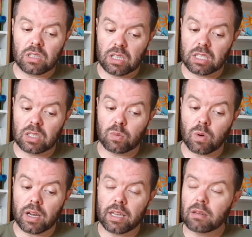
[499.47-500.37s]
and this is
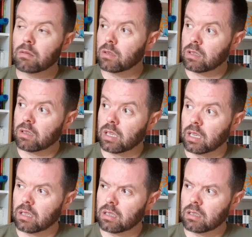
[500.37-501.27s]
why. What do you
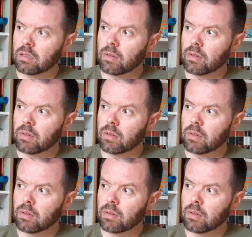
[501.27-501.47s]
think?